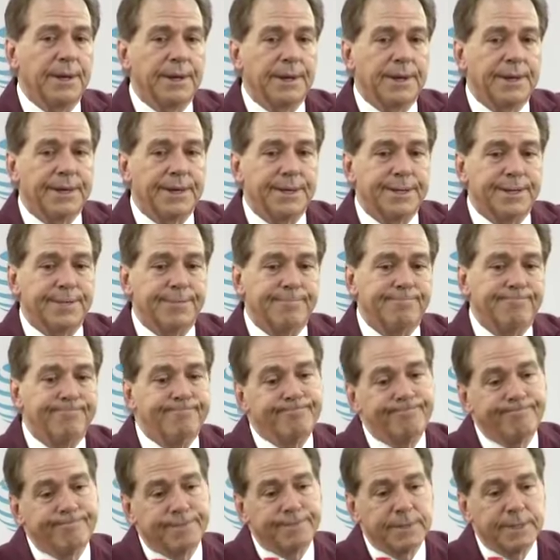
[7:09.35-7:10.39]

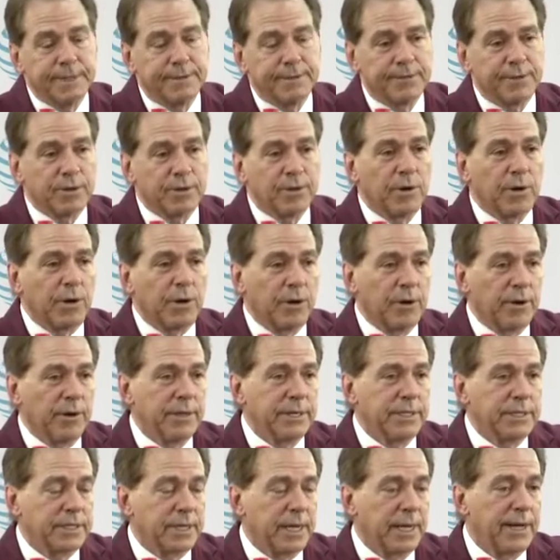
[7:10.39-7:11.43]
Um, if they're going to
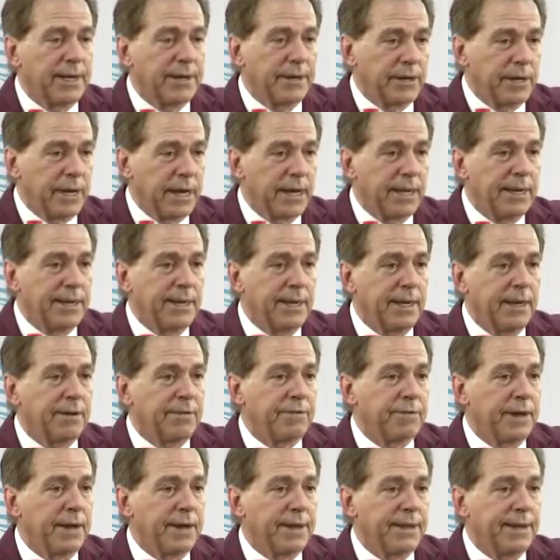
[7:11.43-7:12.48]
early sign, you got to
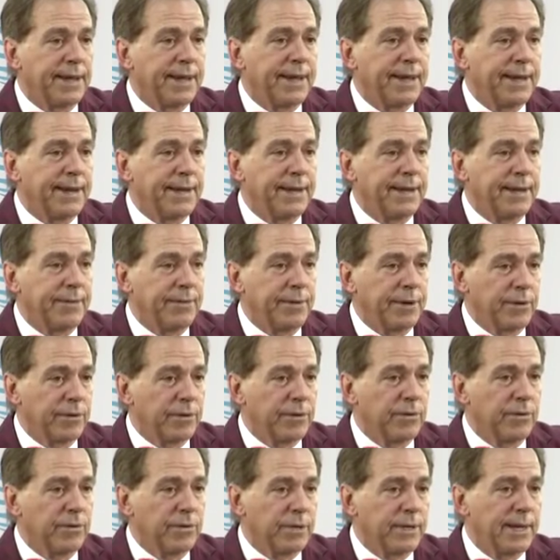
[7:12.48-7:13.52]
identify that and
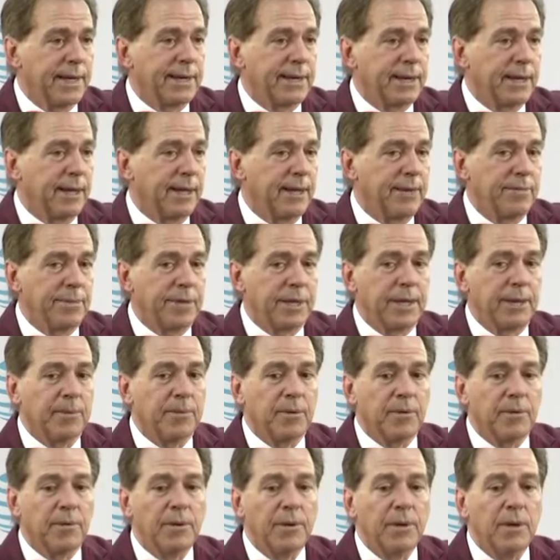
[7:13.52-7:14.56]
recruit to that
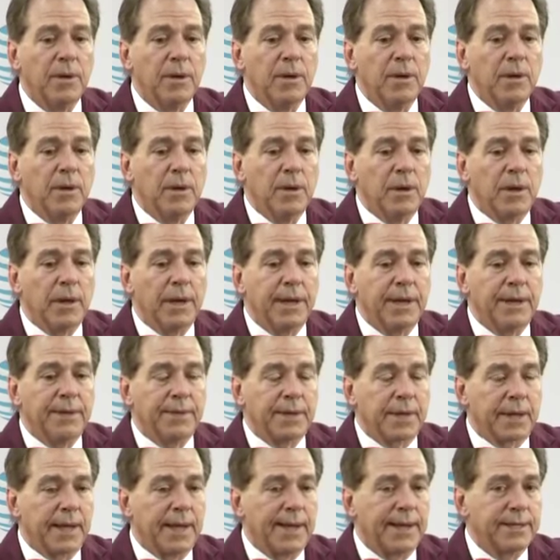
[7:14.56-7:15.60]
timetable. And
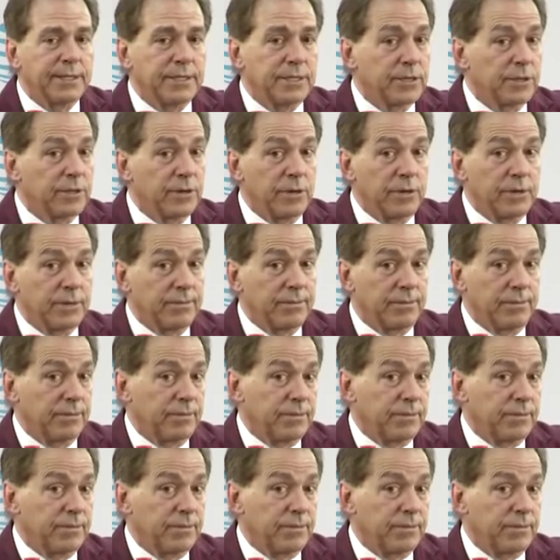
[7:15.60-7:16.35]
the guys that are going to